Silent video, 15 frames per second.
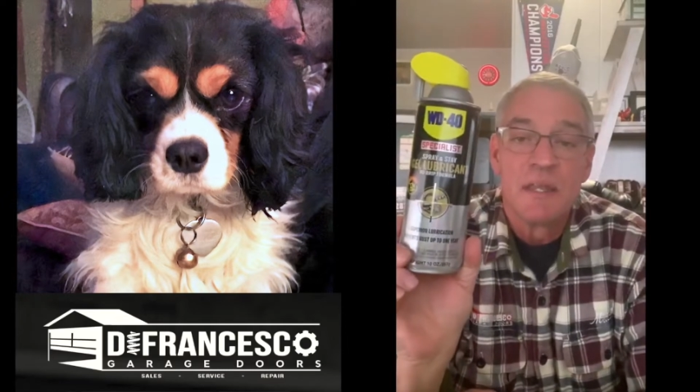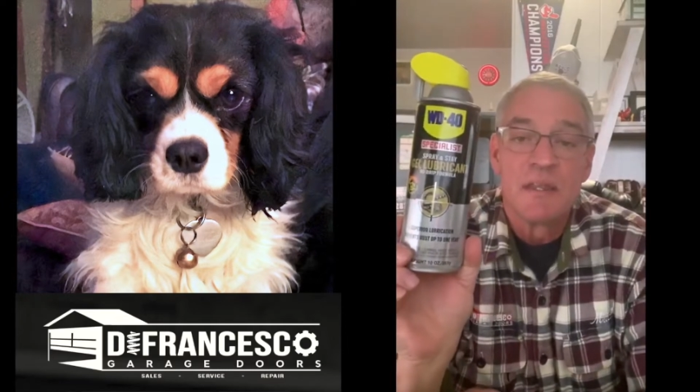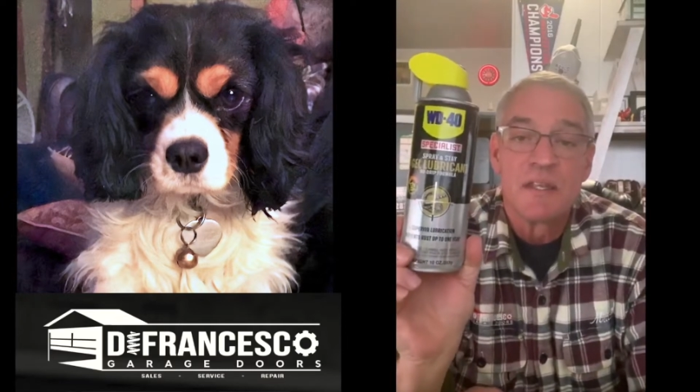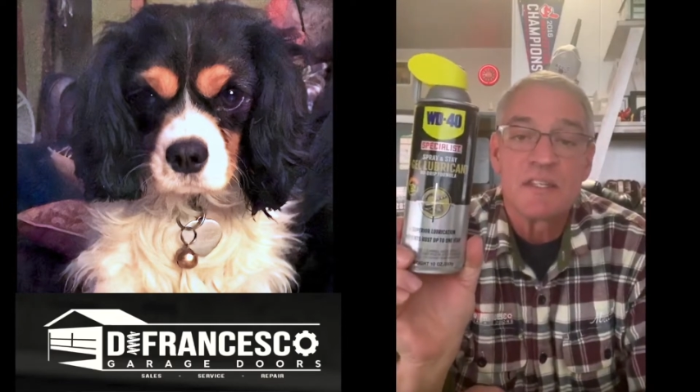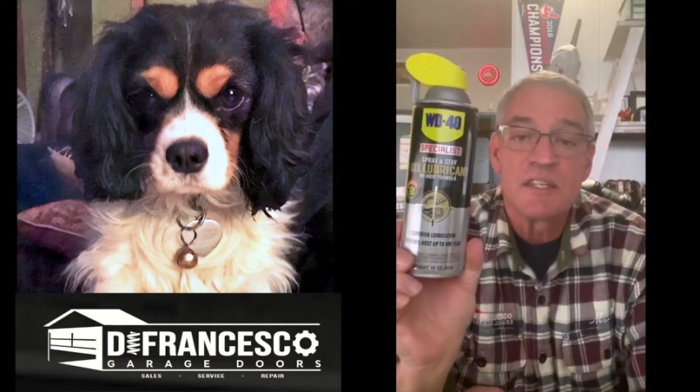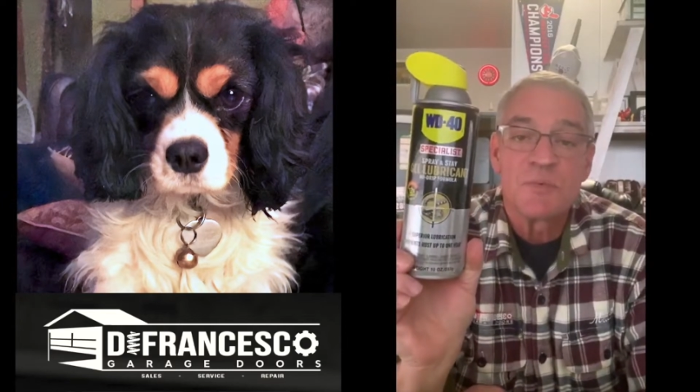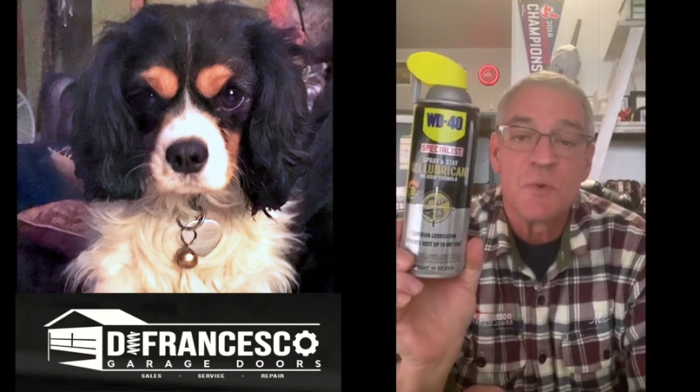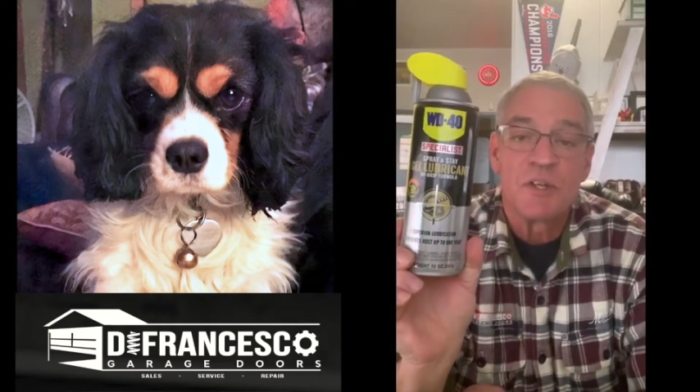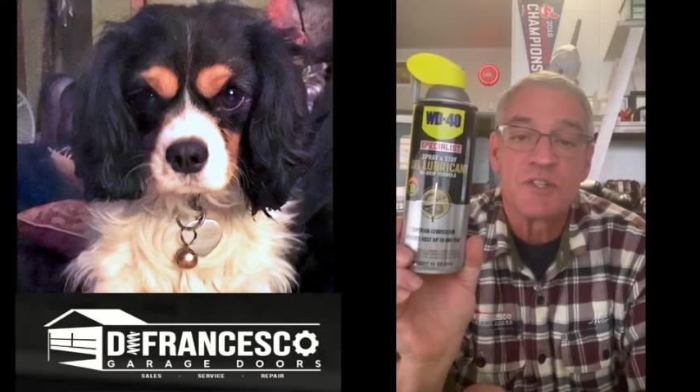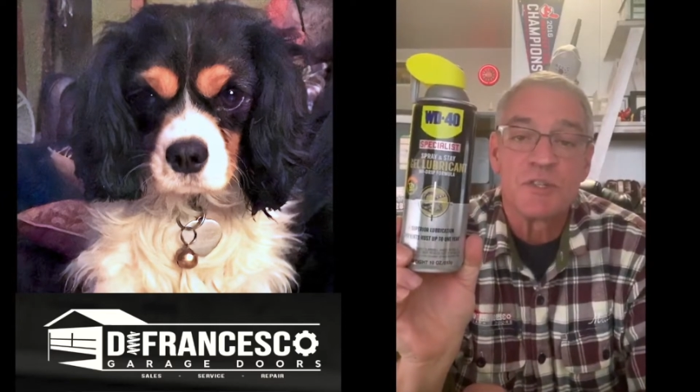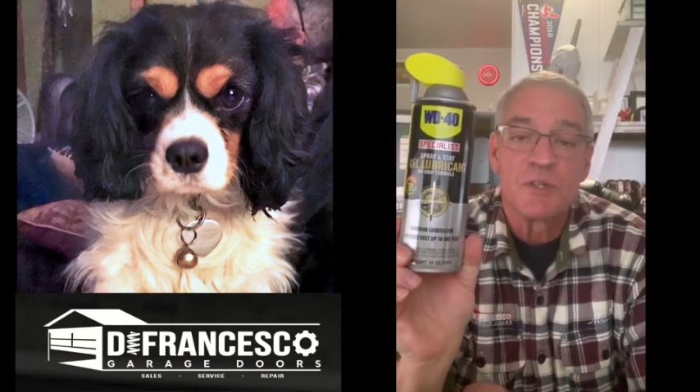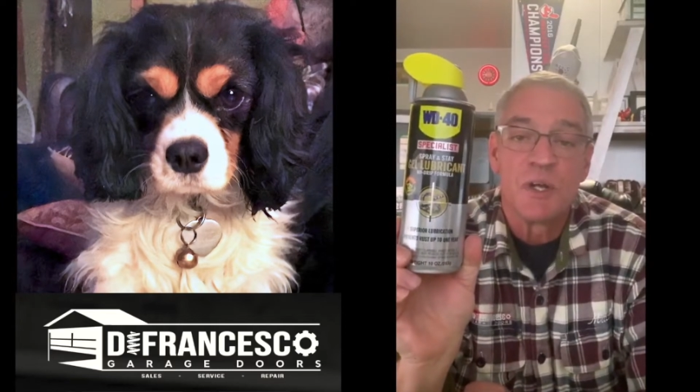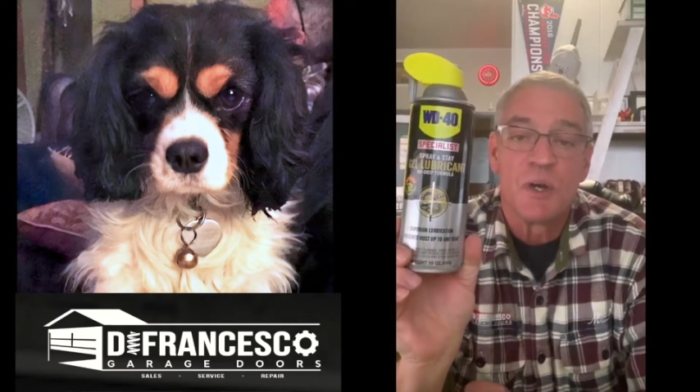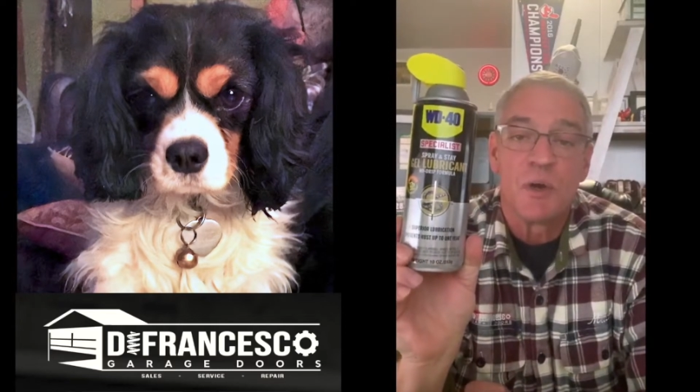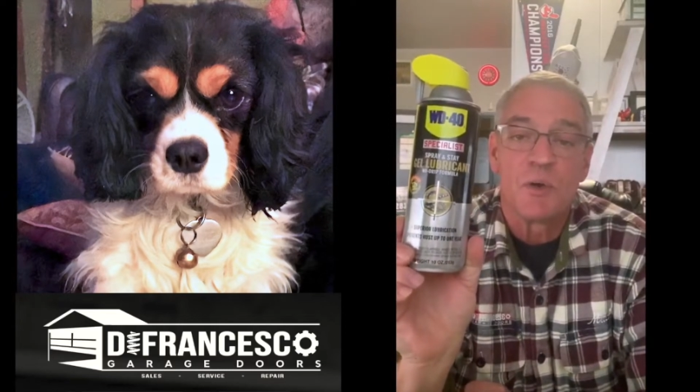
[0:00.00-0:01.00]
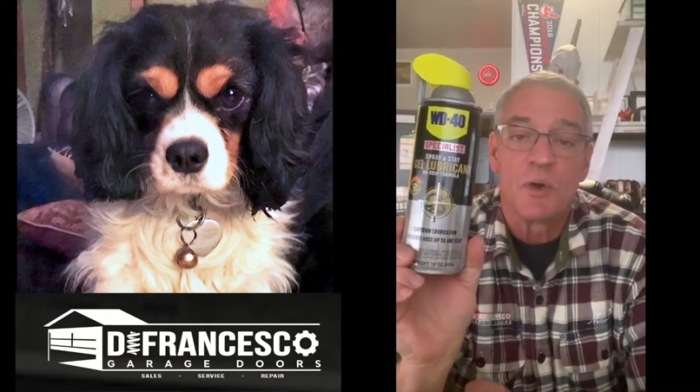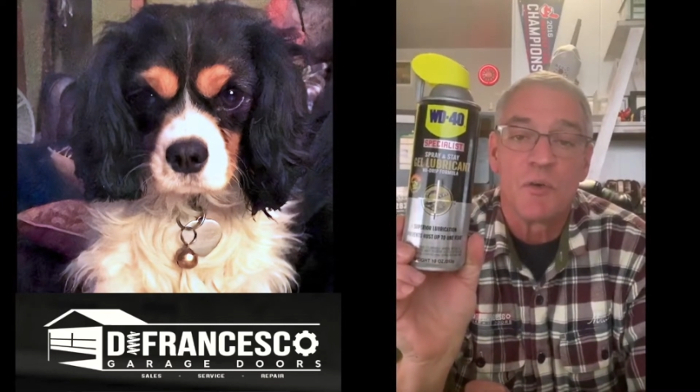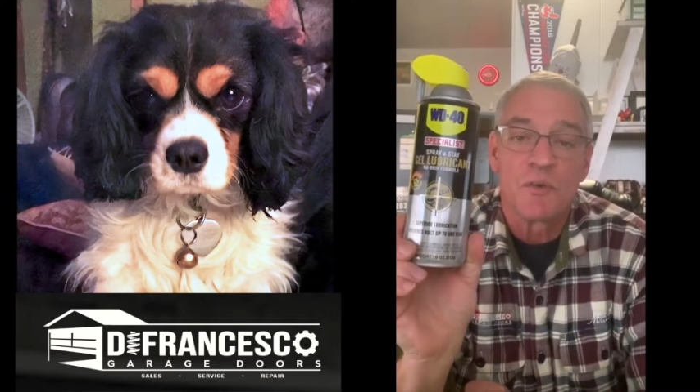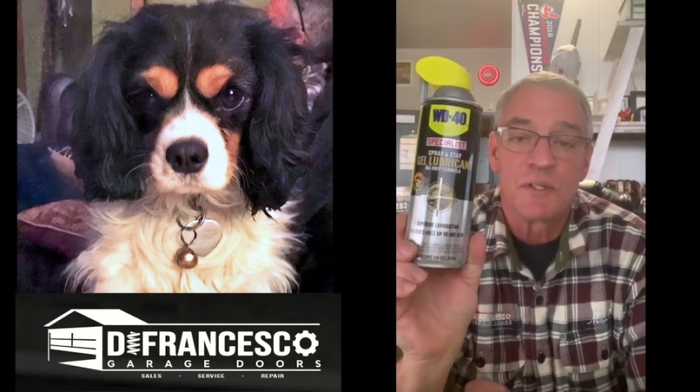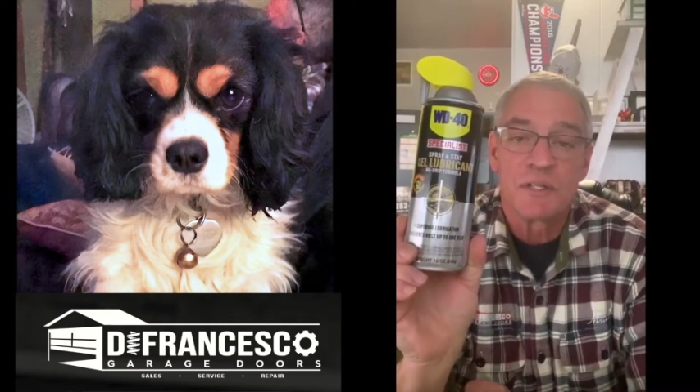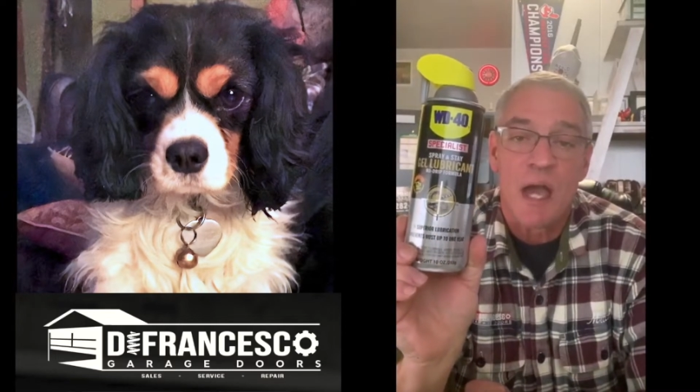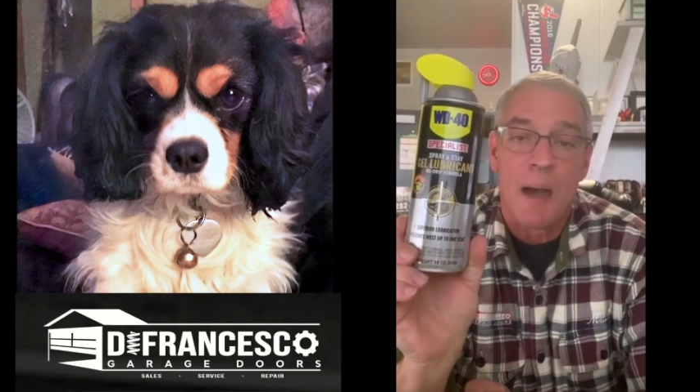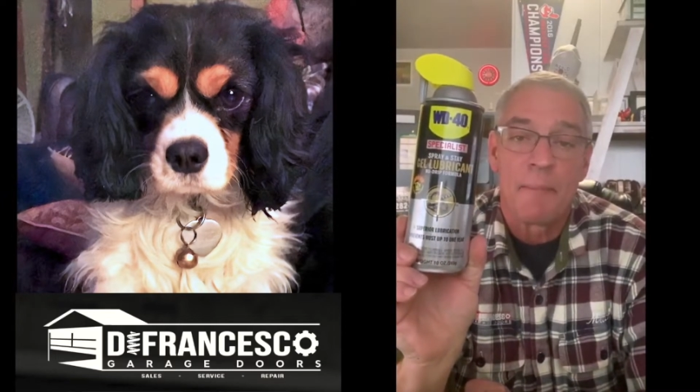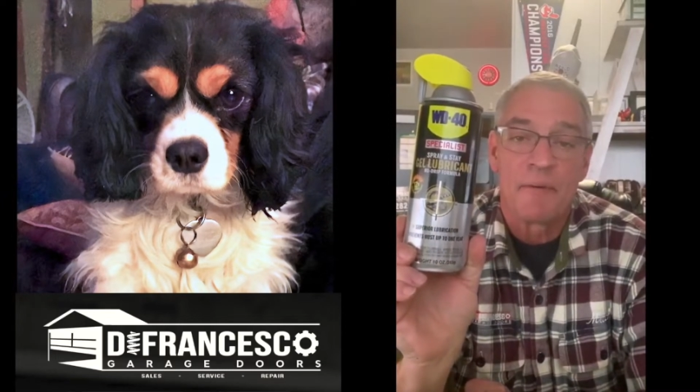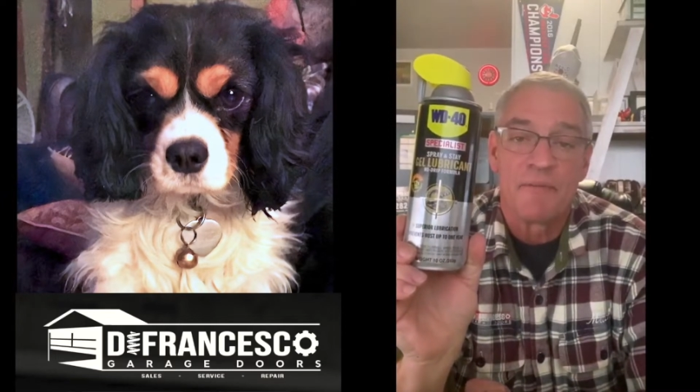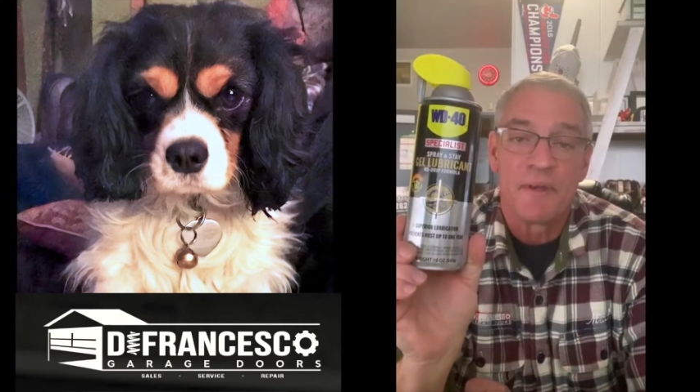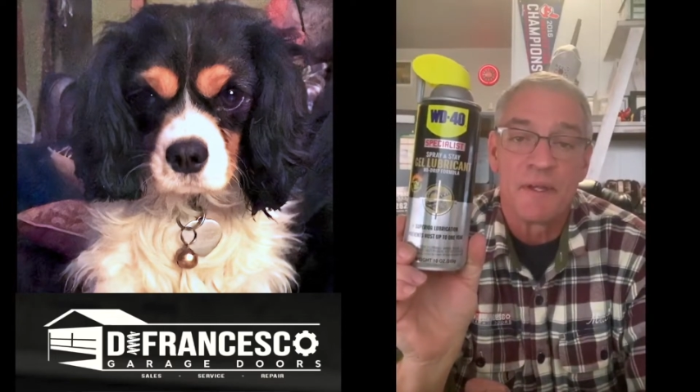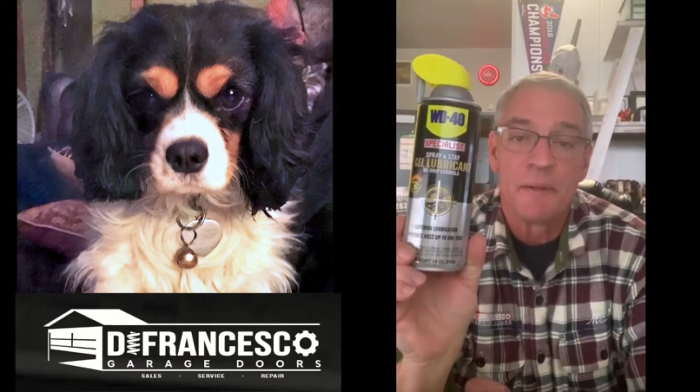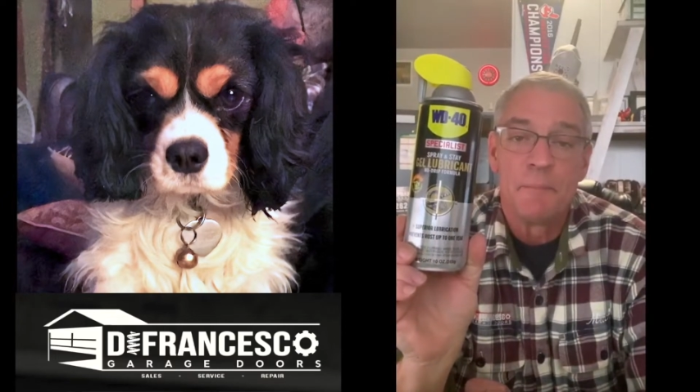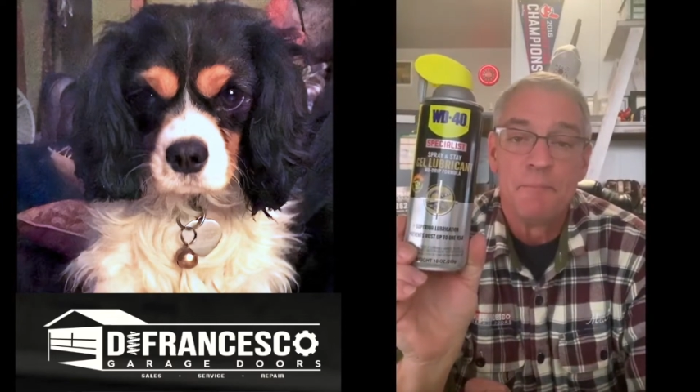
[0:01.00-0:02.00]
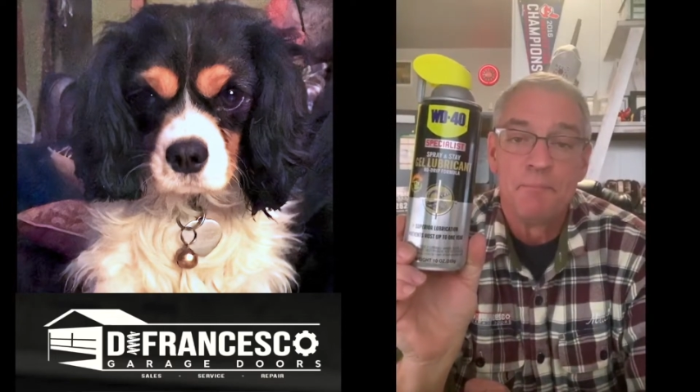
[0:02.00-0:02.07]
this is what you coat over top of it.